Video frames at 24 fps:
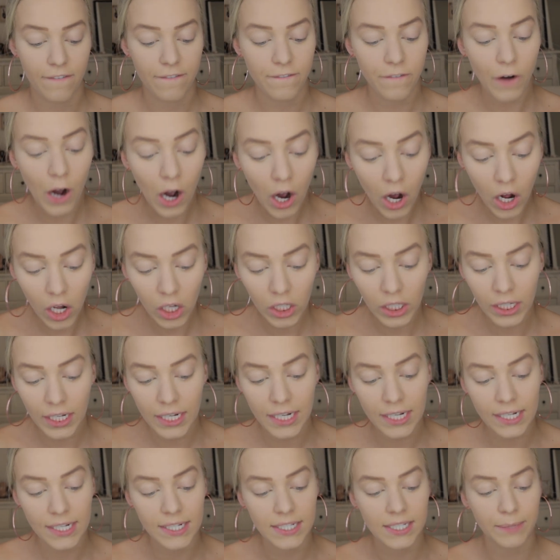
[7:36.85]
fall
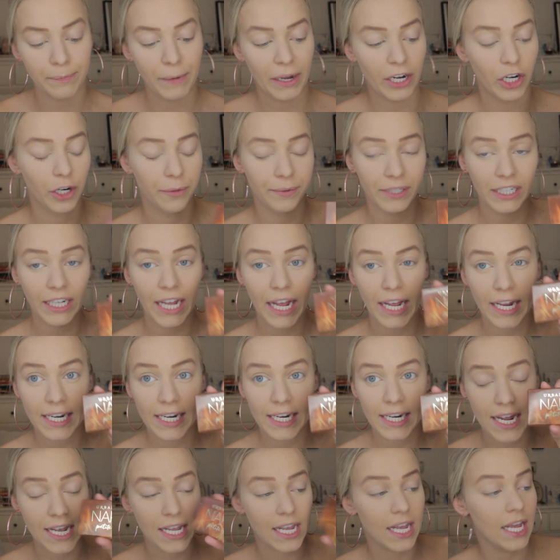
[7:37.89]
is my Urban Decay
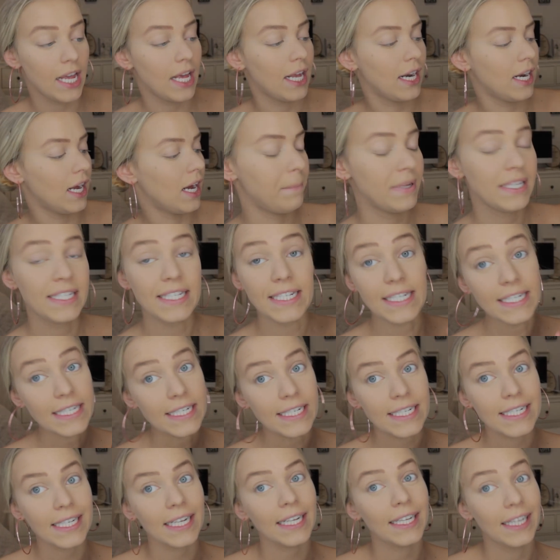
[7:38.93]
Naked
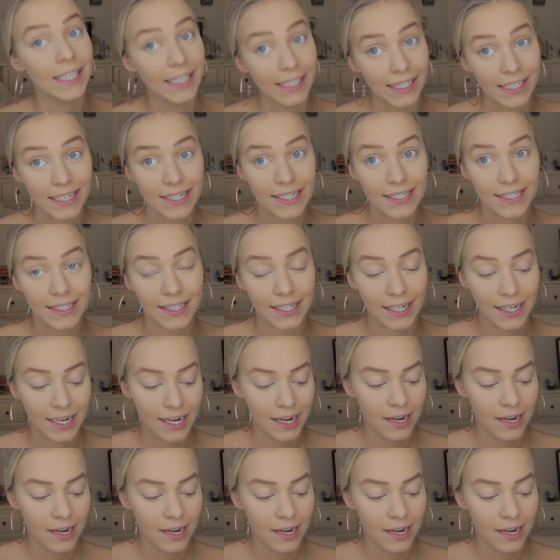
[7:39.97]
Petite Heat